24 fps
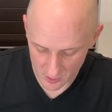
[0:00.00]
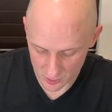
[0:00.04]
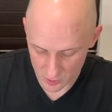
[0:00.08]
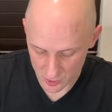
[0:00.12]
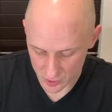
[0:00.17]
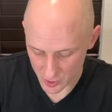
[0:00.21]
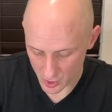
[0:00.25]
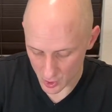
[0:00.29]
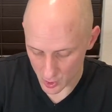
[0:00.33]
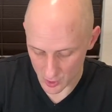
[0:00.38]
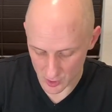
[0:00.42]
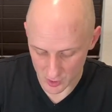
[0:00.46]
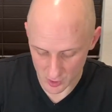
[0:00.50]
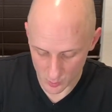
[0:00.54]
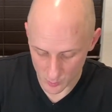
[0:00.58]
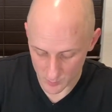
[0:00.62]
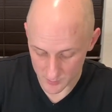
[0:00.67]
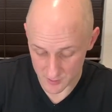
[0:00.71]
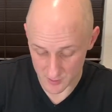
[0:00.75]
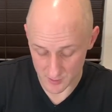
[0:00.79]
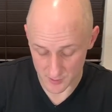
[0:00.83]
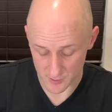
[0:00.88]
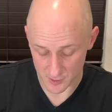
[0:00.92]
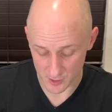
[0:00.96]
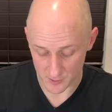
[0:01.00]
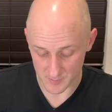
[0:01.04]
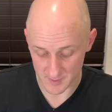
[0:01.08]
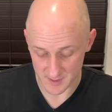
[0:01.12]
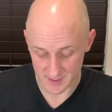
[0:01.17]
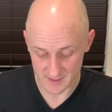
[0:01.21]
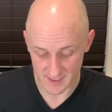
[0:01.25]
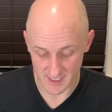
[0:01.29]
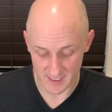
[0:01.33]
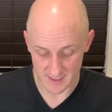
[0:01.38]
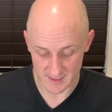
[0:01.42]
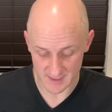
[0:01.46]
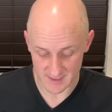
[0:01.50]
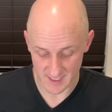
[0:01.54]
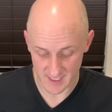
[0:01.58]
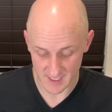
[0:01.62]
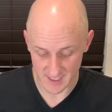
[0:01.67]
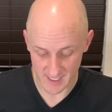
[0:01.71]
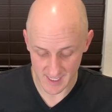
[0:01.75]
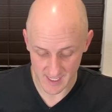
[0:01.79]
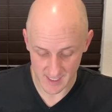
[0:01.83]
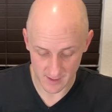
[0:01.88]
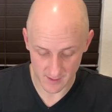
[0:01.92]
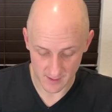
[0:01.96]
it'll show you what the thermostat's
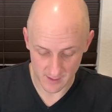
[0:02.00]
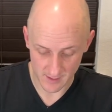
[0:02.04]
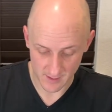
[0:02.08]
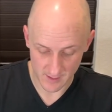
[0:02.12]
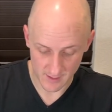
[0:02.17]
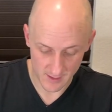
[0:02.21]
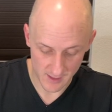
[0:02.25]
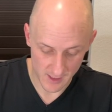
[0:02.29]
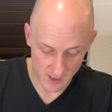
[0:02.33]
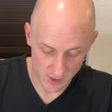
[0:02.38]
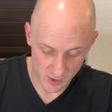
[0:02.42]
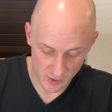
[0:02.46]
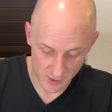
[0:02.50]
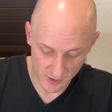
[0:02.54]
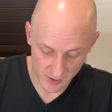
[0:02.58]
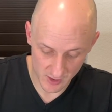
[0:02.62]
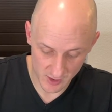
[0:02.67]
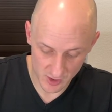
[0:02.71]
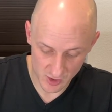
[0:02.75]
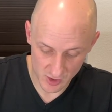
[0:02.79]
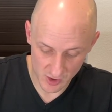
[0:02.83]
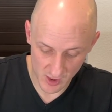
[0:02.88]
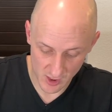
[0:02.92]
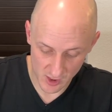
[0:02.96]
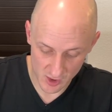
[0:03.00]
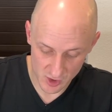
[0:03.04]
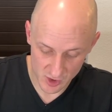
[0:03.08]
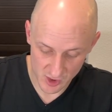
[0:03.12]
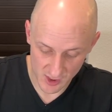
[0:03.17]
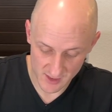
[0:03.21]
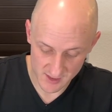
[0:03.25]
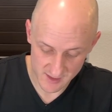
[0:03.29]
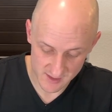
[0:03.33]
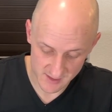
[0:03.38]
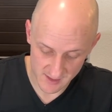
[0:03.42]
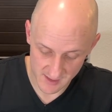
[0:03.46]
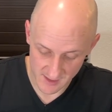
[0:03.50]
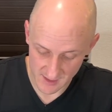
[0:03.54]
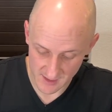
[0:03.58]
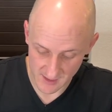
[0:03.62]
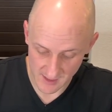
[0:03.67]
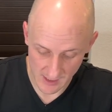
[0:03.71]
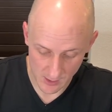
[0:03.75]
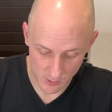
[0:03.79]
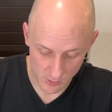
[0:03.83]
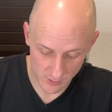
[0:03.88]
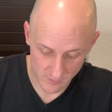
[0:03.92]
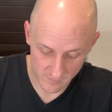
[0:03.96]
set at, and you can adjust it
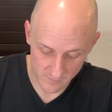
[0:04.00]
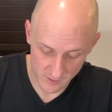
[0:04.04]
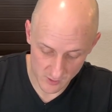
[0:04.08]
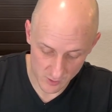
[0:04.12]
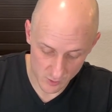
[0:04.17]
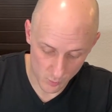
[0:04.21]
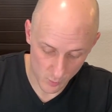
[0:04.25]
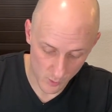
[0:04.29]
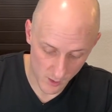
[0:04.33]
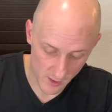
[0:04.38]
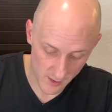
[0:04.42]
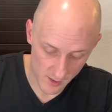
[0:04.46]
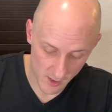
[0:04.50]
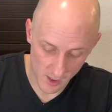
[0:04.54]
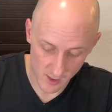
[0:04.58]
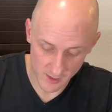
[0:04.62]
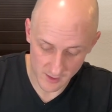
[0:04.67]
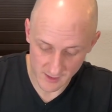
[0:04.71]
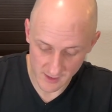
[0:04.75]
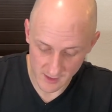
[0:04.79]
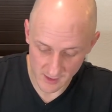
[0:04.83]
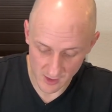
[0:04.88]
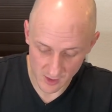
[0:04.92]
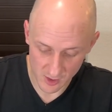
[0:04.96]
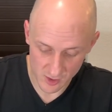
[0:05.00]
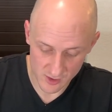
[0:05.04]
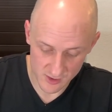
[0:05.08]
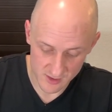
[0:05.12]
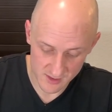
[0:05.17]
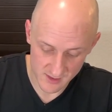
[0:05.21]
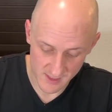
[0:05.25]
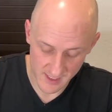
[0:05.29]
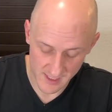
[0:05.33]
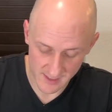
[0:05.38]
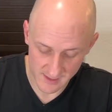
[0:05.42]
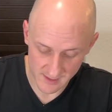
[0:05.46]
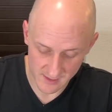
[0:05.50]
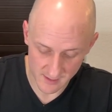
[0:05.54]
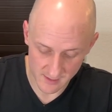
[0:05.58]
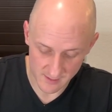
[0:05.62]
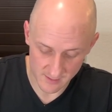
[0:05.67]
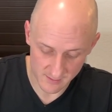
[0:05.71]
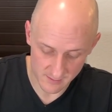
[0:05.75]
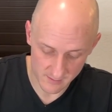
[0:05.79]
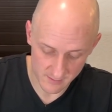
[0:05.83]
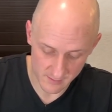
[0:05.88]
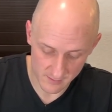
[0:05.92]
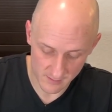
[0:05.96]
however you'd want on here, just like
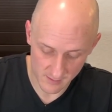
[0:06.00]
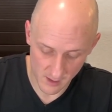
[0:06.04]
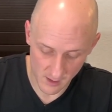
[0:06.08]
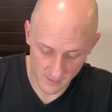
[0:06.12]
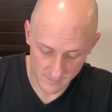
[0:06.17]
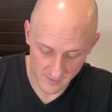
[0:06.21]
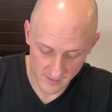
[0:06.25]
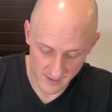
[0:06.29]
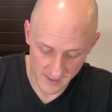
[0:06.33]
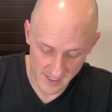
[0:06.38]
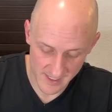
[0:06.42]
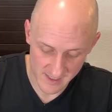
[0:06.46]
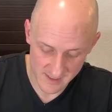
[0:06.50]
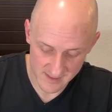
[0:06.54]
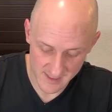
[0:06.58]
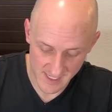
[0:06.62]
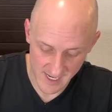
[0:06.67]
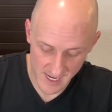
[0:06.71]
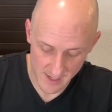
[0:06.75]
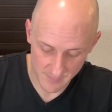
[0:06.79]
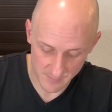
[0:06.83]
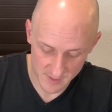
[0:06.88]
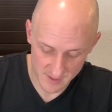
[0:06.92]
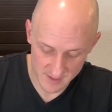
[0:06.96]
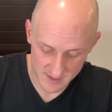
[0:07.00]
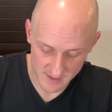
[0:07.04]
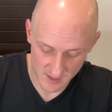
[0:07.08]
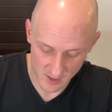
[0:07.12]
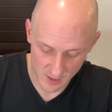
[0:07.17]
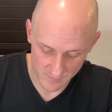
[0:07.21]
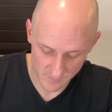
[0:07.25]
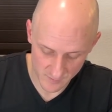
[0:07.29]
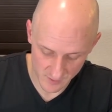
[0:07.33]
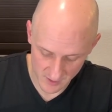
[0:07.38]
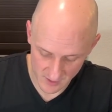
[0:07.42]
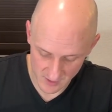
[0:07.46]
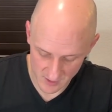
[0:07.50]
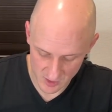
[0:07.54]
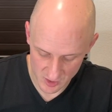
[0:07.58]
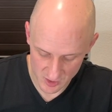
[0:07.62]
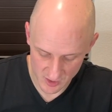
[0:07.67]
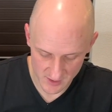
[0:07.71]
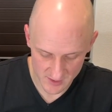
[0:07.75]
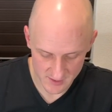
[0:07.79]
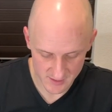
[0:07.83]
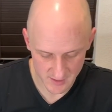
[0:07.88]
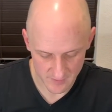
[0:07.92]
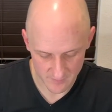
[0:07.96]
on the Nest app itself. You can
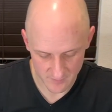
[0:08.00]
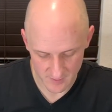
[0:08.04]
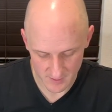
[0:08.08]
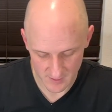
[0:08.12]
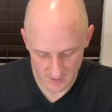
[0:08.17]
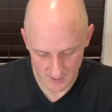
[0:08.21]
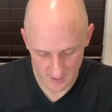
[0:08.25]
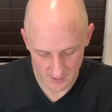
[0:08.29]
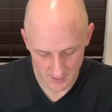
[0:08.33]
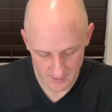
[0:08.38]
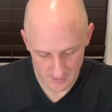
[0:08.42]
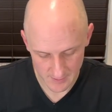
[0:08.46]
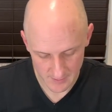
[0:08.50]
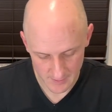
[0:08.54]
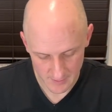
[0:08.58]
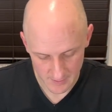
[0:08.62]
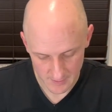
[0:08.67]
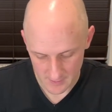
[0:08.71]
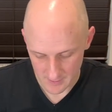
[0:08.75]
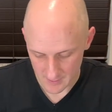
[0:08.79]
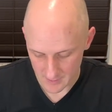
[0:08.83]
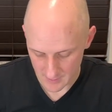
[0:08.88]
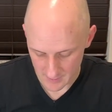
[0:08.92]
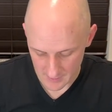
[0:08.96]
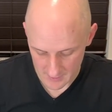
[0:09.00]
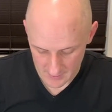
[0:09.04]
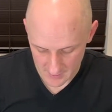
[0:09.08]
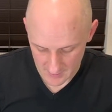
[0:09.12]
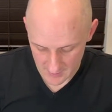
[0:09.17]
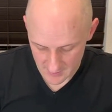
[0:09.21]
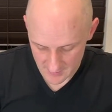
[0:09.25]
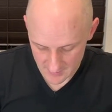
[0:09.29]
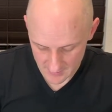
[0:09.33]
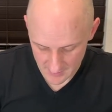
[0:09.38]
adjust everything. And